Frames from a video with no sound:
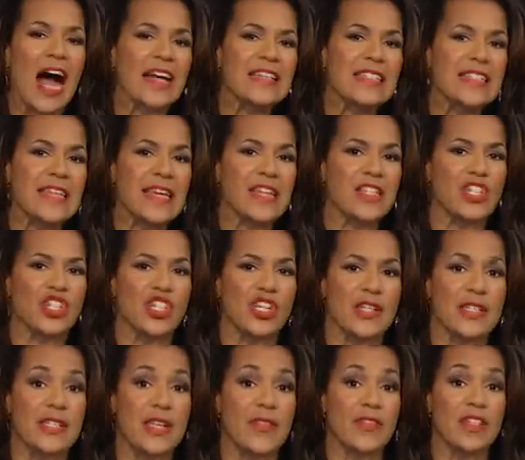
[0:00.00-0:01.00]
A high
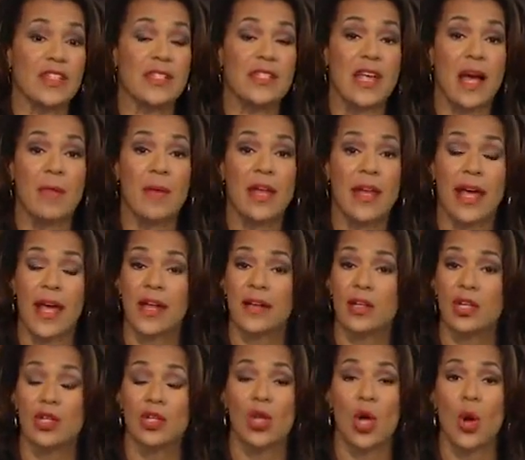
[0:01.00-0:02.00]
stakes G7
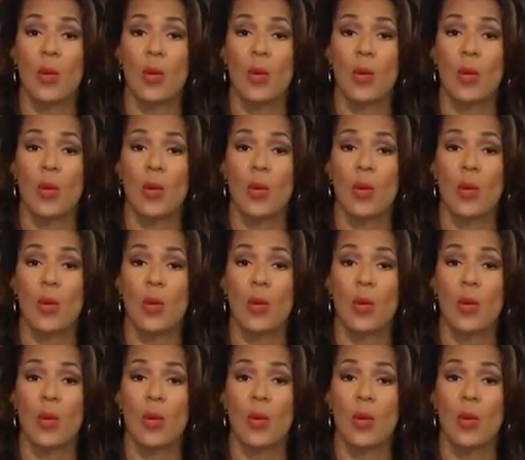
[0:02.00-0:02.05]
summit and